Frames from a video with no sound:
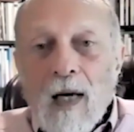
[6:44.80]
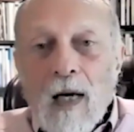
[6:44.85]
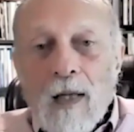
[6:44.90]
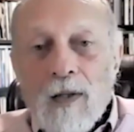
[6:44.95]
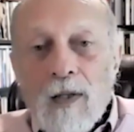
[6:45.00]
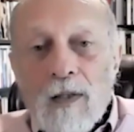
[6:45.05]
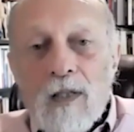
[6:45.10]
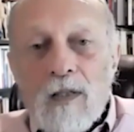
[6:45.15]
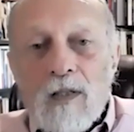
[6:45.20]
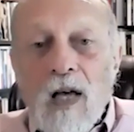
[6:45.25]

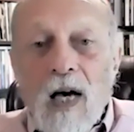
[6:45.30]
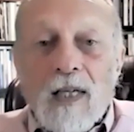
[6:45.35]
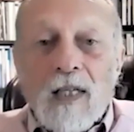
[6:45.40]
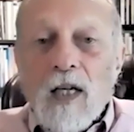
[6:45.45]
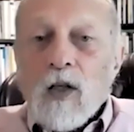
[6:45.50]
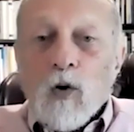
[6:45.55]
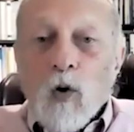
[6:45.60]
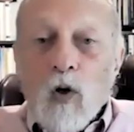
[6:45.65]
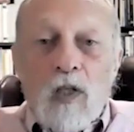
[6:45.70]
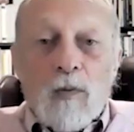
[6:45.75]
this is not an
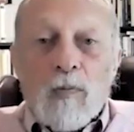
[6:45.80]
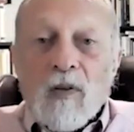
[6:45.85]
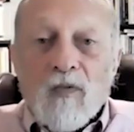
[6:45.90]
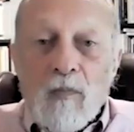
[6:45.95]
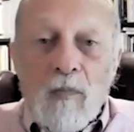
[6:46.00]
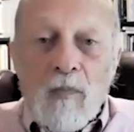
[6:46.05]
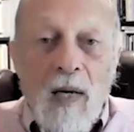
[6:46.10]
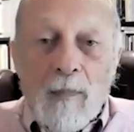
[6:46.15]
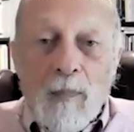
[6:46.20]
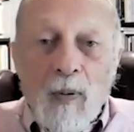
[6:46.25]
endorsement
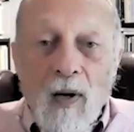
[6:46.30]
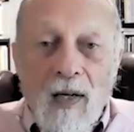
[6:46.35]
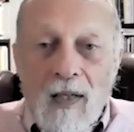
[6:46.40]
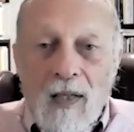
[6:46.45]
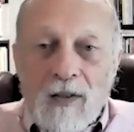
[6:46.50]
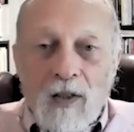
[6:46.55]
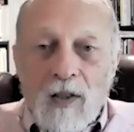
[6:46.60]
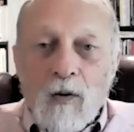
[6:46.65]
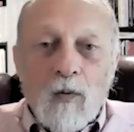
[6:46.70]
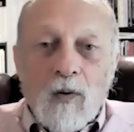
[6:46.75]
for my book,
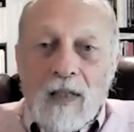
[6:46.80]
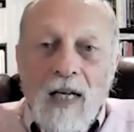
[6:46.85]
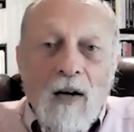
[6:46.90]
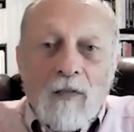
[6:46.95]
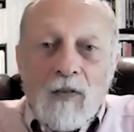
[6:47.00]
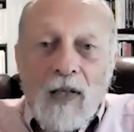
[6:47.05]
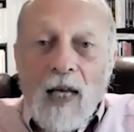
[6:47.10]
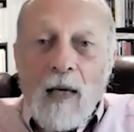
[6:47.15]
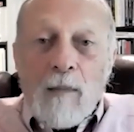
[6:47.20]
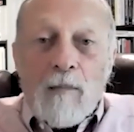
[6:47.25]
and you don't
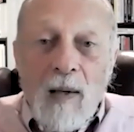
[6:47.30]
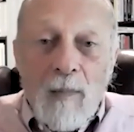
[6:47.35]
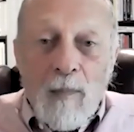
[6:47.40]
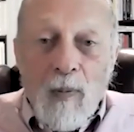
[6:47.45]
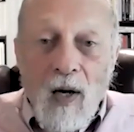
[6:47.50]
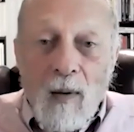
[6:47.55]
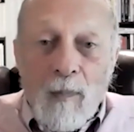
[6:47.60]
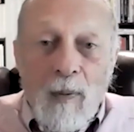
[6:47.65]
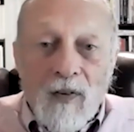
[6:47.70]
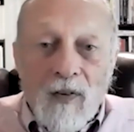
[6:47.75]
have to get my
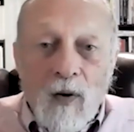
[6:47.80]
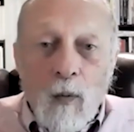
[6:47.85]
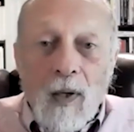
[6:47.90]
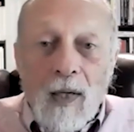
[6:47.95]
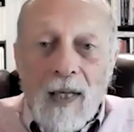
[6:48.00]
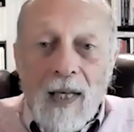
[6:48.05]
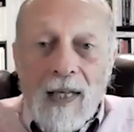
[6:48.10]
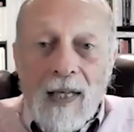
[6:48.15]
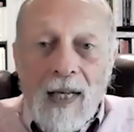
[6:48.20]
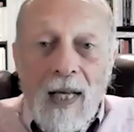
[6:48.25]
book. But if you want
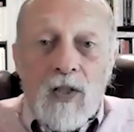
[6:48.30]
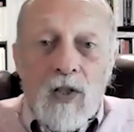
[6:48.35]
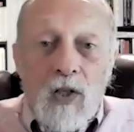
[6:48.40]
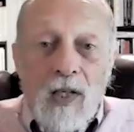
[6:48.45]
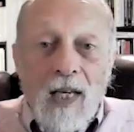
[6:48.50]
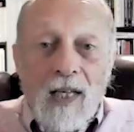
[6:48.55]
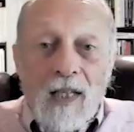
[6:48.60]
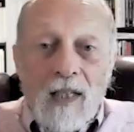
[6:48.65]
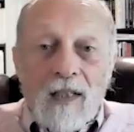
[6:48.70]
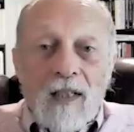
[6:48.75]
to get
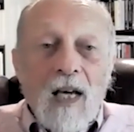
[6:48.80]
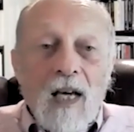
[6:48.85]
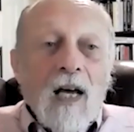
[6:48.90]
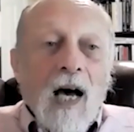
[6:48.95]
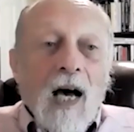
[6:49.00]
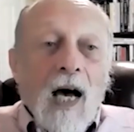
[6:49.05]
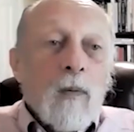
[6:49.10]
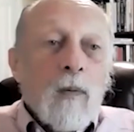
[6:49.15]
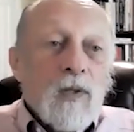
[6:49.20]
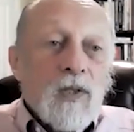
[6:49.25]
educated,
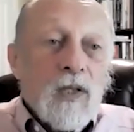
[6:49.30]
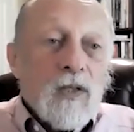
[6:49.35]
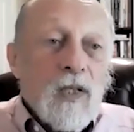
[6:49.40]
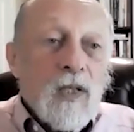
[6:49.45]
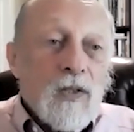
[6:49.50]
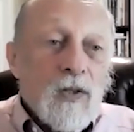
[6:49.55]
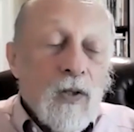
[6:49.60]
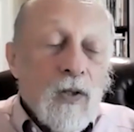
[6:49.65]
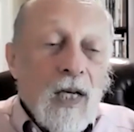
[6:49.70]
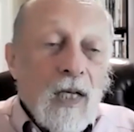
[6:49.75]
I would
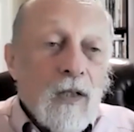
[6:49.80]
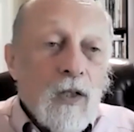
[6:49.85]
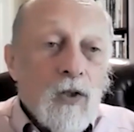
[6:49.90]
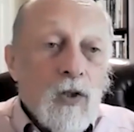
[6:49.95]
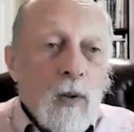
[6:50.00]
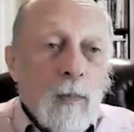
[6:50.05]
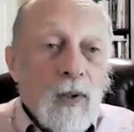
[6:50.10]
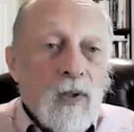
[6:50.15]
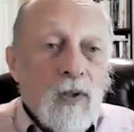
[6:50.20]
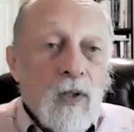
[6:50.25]
suggest you get the
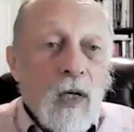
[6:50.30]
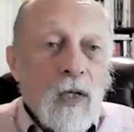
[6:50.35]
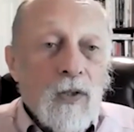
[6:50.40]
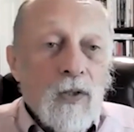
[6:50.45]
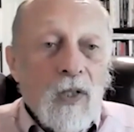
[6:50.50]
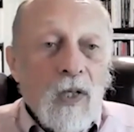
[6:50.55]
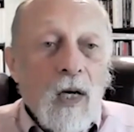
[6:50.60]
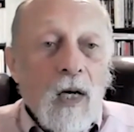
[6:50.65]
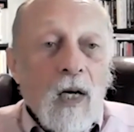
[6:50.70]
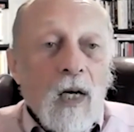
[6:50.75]

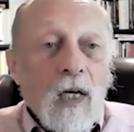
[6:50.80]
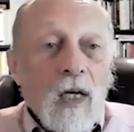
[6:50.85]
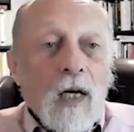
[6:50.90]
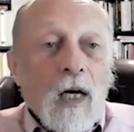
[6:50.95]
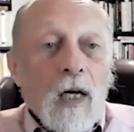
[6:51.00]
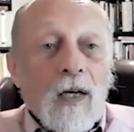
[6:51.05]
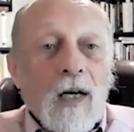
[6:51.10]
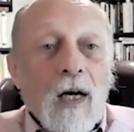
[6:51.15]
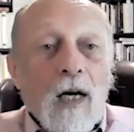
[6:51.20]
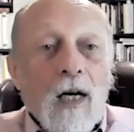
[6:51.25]
Supercharge
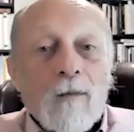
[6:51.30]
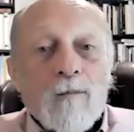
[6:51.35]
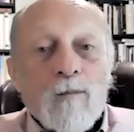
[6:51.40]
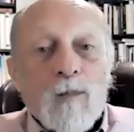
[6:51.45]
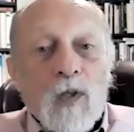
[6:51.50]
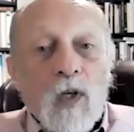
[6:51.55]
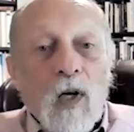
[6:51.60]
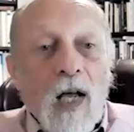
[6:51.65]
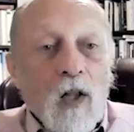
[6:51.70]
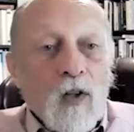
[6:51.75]
uh, um,
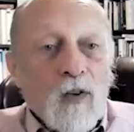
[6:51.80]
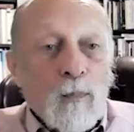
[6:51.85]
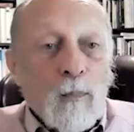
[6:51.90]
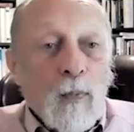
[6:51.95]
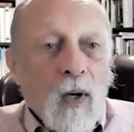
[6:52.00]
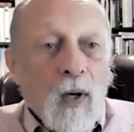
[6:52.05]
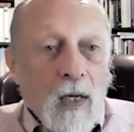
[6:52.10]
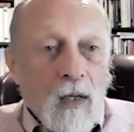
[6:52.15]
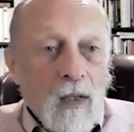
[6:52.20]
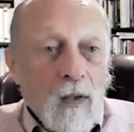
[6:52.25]
Your Health
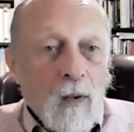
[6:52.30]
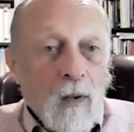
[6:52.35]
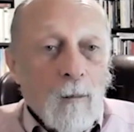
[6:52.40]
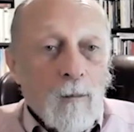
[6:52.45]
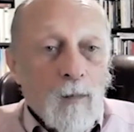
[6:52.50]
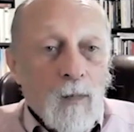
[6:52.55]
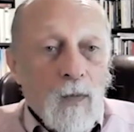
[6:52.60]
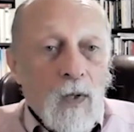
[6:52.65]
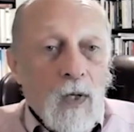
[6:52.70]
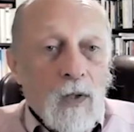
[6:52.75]
book,
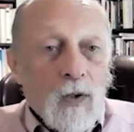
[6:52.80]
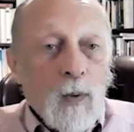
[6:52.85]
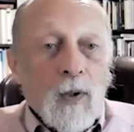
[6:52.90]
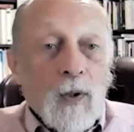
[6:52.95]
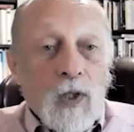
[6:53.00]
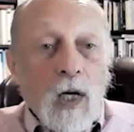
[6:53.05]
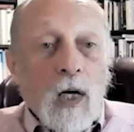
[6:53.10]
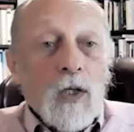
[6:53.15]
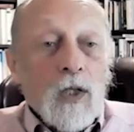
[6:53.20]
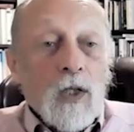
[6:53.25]

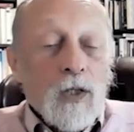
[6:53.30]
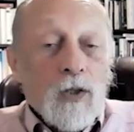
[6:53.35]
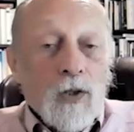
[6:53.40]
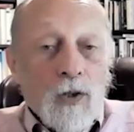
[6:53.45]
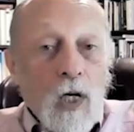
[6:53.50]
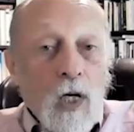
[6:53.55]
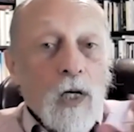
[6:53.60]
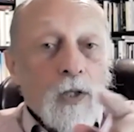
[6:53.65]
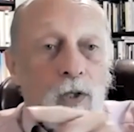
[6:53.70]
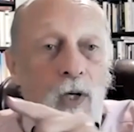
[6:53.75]
Supercharge
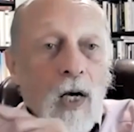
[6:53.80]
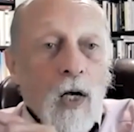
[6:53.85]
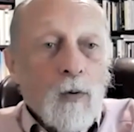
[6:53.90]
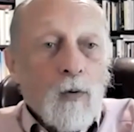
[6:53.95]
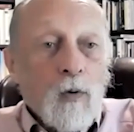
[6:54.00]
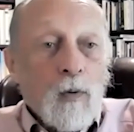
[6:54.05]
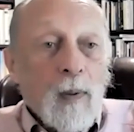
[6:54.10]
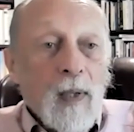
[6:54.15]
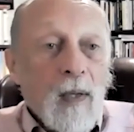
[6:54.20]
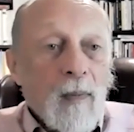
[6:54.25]
Charge Your Health
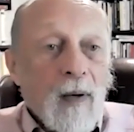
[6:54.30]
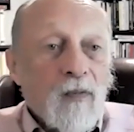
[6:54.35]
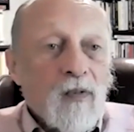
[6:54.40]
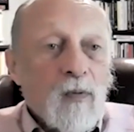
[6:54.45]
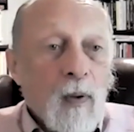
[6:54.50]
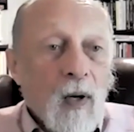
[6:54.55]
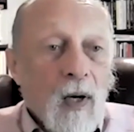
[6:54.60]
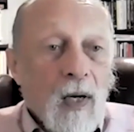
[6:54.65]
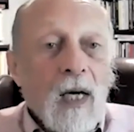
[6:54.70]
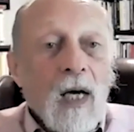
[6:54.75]
with PMF's
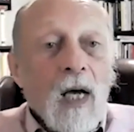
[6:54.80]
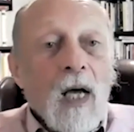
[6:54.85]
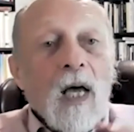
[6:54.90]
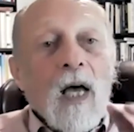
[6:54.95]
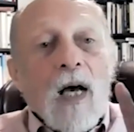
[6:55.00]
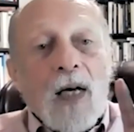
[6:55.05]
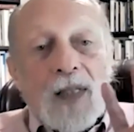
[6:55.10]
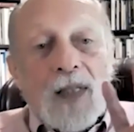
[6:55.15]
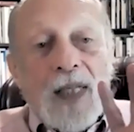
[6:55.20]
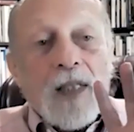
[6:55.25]
book,
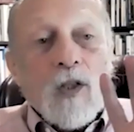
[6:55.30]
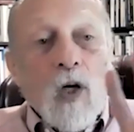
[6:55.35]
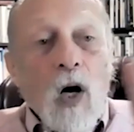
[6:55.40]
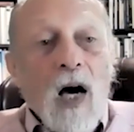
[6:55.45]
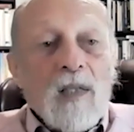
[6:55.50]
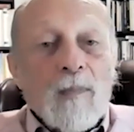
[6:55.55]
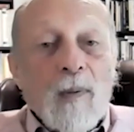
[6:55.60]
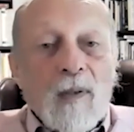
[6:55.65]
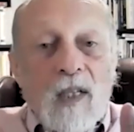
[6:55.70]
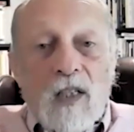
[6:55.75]
because that
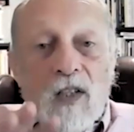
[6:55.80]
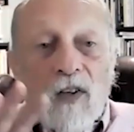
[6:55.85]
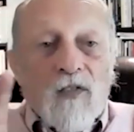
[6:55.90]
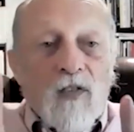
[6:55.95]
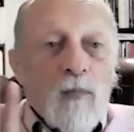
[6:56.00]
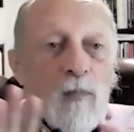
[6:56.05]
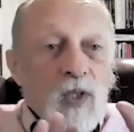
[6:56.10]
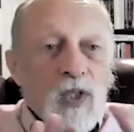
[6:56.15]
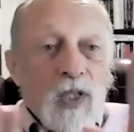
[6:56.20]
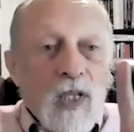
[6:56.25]
talks about the
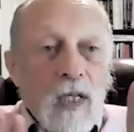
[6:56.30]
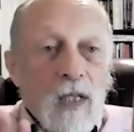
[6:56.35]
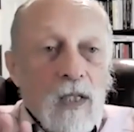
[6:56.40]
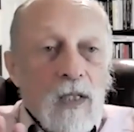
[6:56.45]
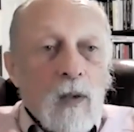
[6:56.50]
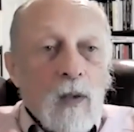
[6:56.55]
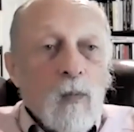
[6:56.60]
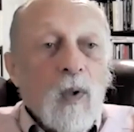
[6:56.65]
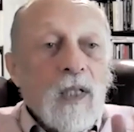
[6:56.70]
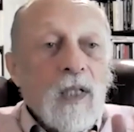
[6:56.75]
different machines
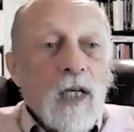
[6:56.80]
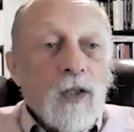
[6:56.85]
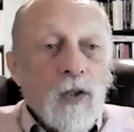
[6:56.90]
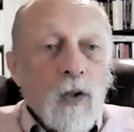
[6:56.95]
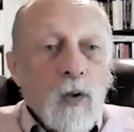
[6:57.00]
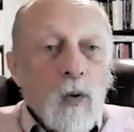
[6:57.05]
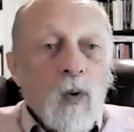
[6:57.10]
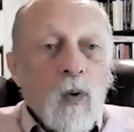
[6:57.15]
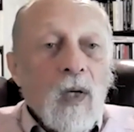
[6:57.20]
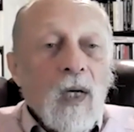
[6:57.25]
and what they
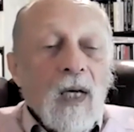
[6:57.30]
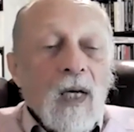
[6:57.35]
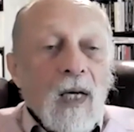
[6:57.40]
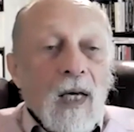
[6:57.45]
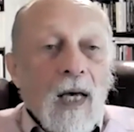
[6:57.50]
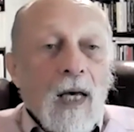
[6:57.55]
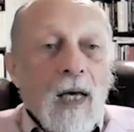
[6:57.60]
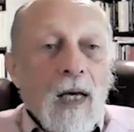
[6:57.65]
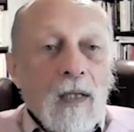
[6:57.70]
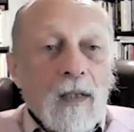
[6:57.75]
do,
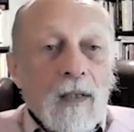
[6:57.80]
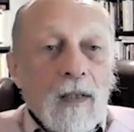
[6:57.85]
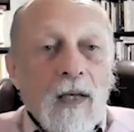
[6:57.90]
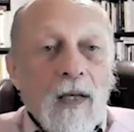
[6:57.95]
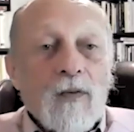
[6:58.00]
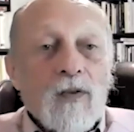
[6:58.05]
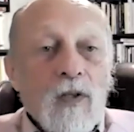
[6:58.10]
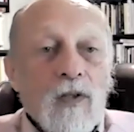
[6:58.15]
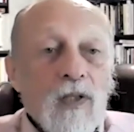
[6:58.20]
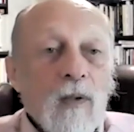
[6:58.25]
and it
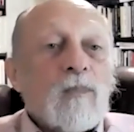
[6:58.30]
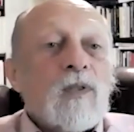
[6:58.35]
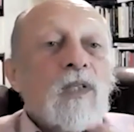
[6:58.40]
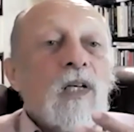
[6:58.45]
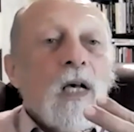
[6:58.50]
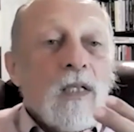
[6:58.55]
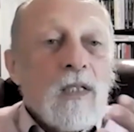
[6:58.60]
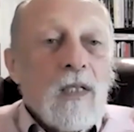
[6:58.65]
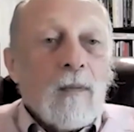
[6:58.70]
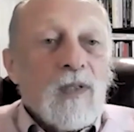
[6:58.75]
gives you some
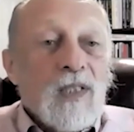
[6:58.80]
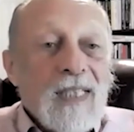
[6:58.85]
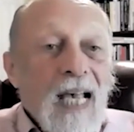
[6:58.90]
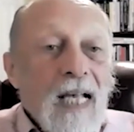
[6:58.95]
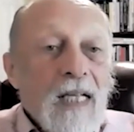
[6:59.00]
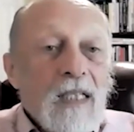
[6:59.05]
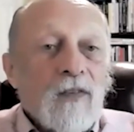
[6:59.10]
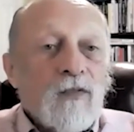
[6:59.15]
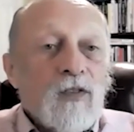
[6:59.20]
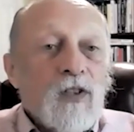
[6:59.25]
some
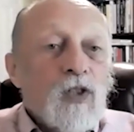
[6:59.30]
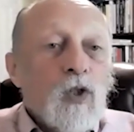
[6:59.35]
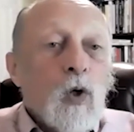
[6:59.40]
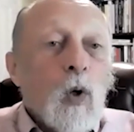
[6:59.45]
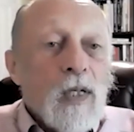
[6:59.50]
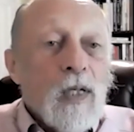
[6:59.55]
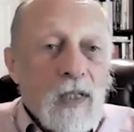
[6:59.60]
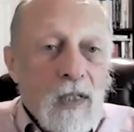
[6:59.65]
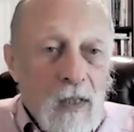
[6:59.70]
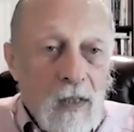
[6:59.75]
sense of
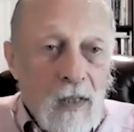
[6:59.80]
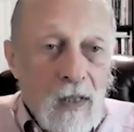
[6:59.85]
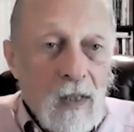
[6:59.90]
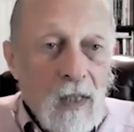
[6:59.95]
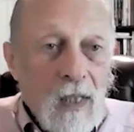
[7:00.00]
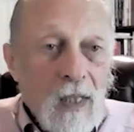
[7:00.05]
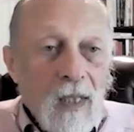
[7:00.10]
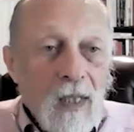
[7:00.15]
choices